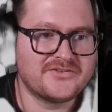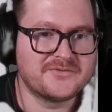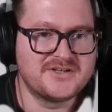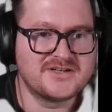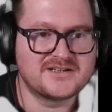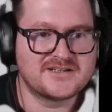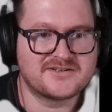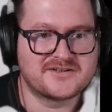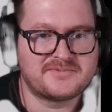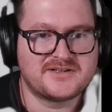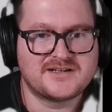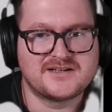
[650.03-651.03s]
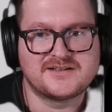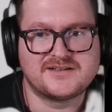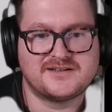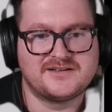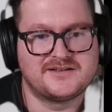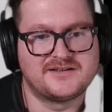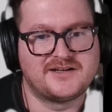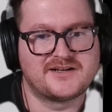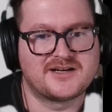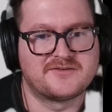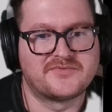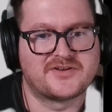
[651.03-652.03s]
when you click on a plant, it
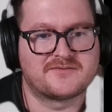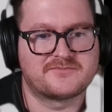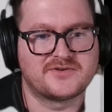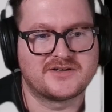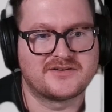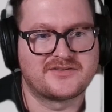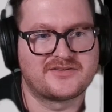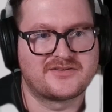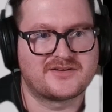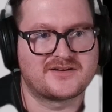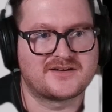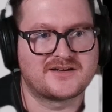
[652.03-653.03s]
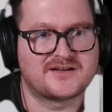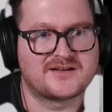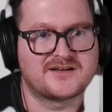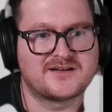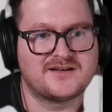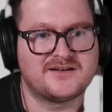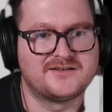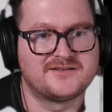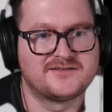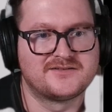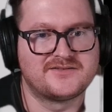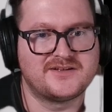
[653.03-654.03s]
comes up with
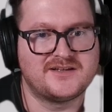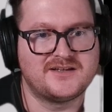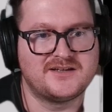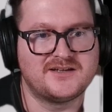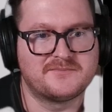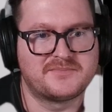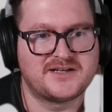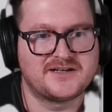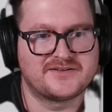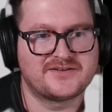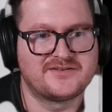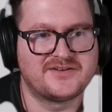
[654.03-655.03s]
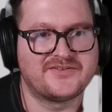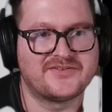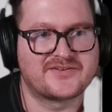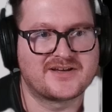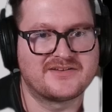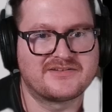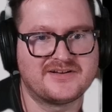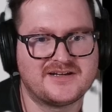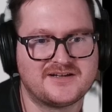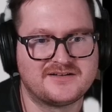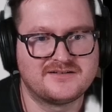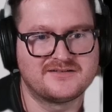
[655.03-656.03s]
the plant. This is cousin
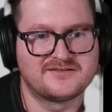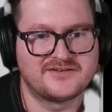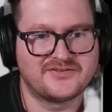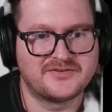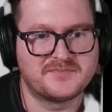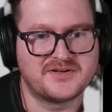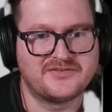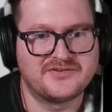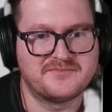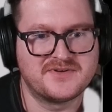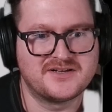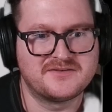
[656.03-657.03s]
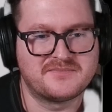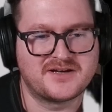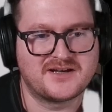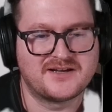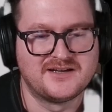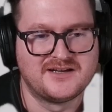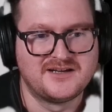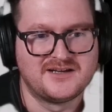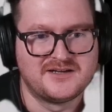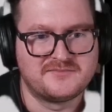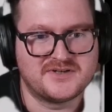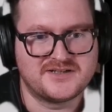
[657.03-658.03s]
it. This has been submitted by
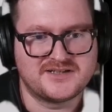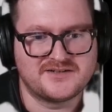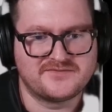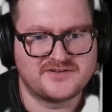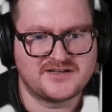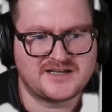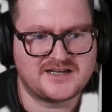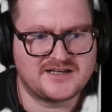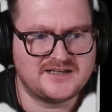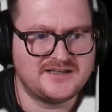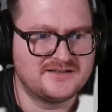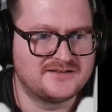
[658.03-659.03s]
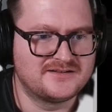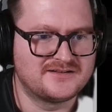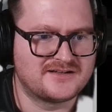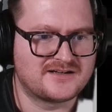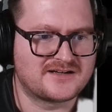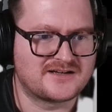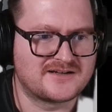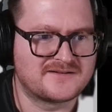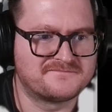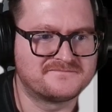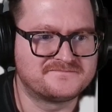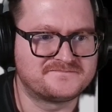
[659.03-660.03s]
my dear friend Hanny. And